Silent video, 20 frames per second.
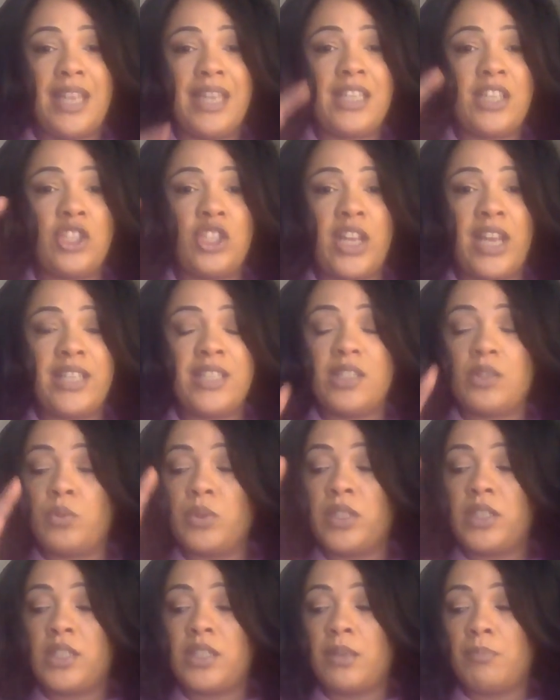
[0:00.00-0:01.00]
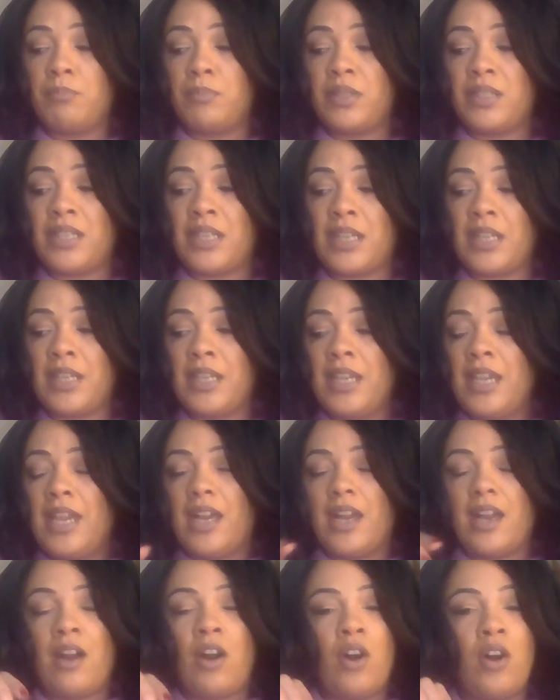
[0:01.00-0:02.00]
take a chance with somebody
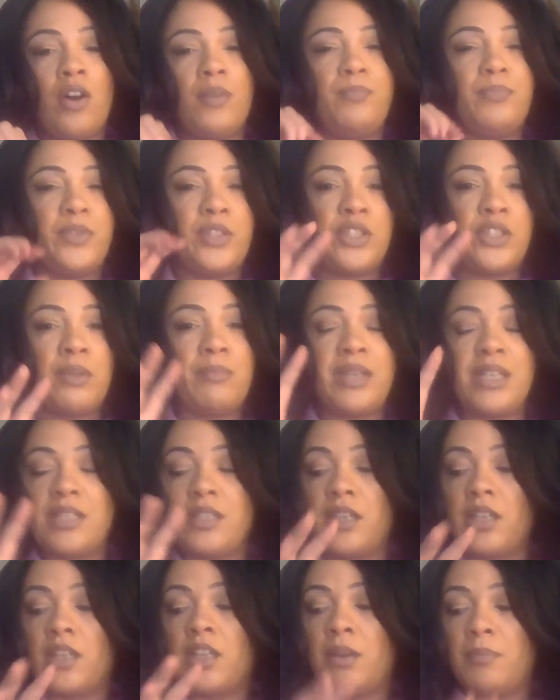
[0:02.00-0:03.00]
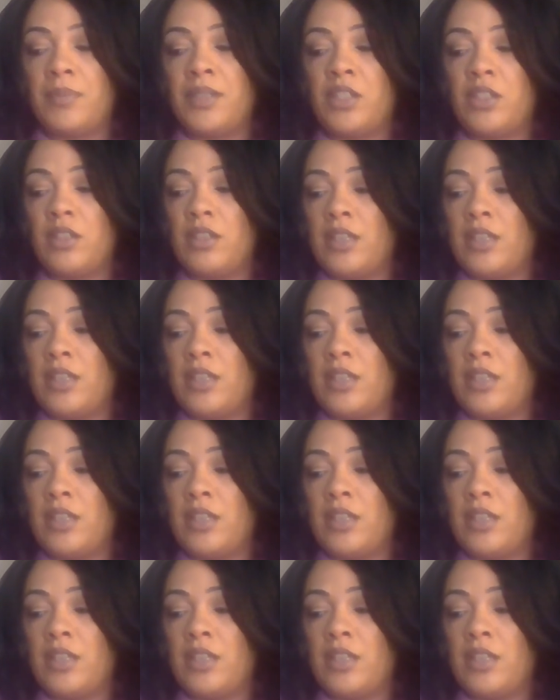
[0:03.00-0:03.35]
or somebody's going to come